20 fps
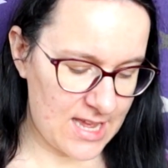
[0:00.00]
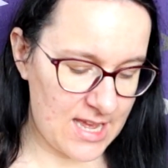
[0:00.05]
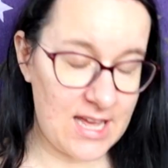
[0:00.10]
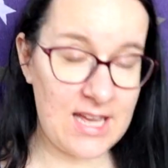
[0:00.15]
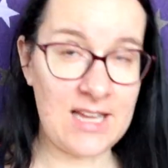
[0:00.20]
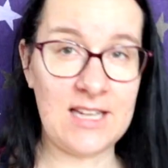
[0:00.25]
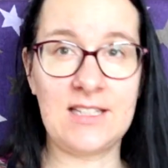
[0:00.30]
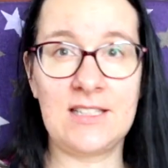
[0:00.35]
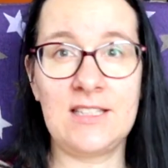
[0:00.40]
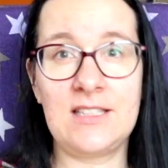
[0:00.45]

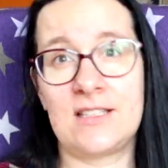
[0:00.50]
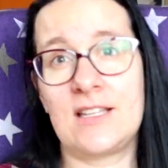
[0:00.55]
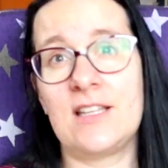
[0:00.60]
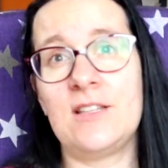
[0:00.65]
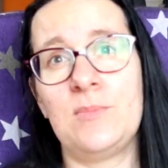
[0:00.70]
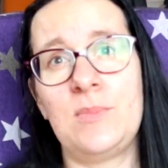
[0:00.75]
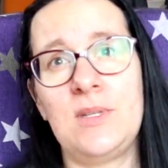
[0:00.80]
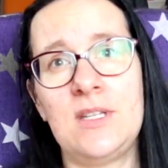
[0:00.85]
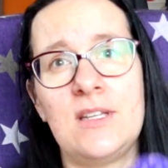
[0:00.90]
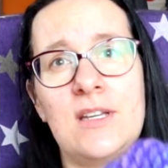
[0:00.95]
and it
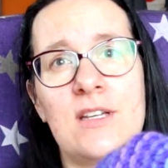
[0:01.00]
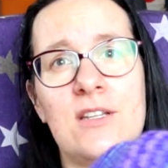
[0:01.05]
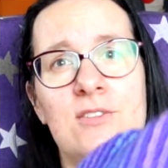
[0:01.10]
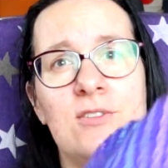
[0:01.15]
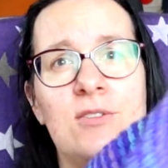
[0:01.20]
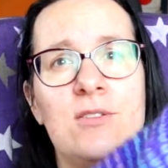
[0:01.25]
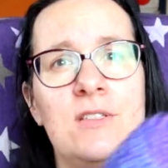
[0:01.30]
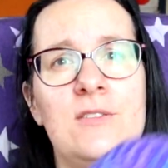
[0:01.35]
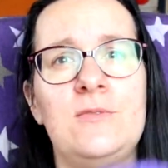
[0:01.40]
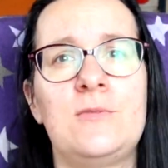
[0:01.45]
can be
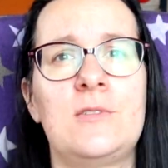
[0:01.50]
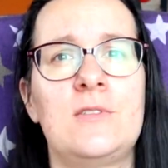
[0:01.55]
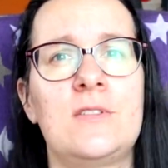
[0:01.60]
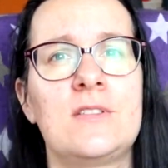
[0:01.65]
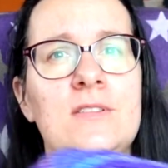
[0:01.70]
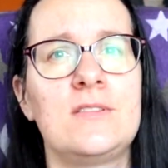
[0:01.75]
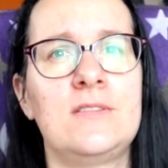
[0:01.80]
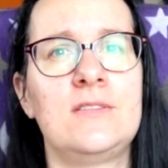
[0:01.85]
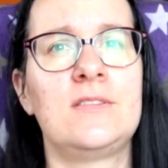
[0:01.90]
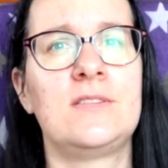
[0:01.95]
actually
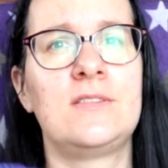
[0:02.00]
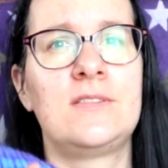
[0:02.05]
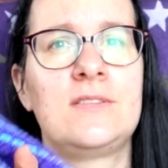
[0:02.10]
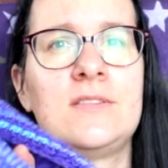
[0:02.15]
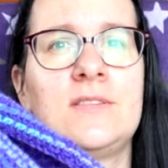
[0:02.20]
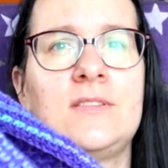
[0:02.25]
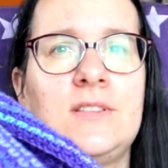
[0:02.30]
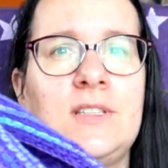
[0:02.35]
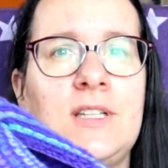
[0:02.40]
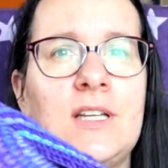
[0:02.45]
worn
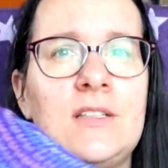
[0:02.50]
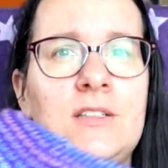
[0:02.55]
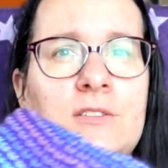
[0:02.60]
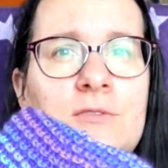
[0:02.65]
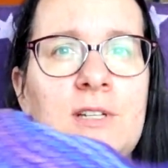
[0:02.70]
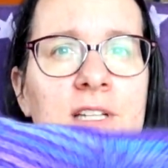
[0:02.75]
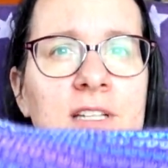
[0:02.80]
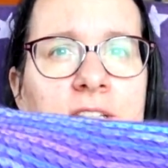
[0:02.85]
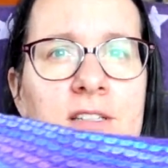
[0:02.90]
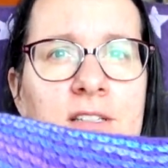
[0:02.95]
the other
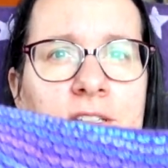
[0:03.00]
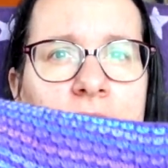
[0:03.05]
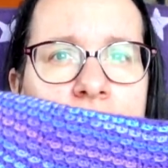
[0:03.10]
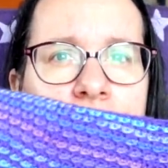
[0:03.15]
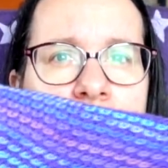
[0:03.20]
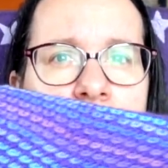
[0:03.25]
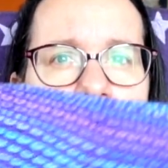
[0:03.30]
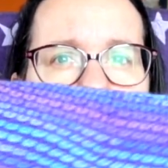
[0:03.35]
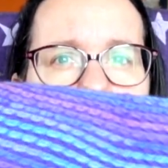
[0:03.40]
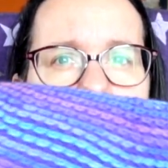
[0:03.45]
way
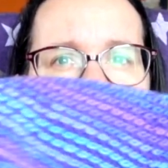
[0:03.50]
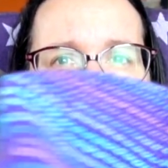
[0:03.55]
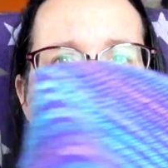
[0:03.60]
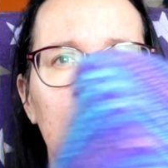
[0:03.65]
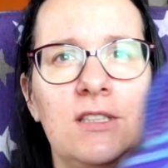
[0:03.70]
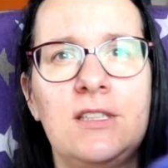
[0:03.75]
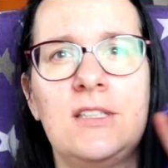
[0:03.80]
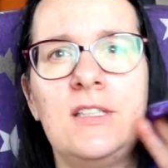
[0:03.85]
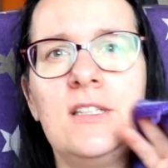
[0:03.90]
around.